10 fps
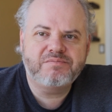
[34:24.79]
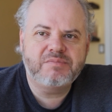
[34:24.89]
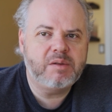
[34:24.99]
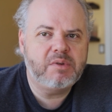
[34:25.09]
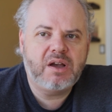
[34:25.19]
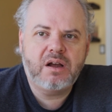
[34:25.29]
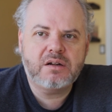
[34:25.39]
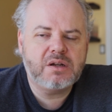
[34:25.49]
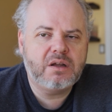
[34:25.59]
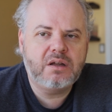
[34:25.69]
maybe a
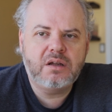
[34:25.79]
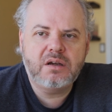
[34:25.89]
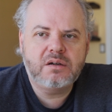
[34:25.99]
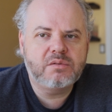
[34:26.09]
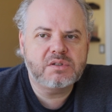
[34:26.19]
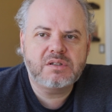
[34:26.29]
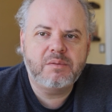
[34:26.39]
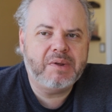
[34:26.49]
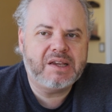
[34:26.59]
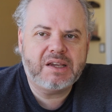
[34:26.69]
hot dog or some
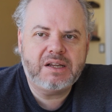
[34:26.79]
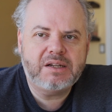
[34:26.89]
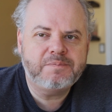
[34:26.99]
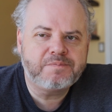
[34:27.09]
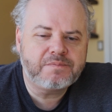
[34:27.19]
bacon.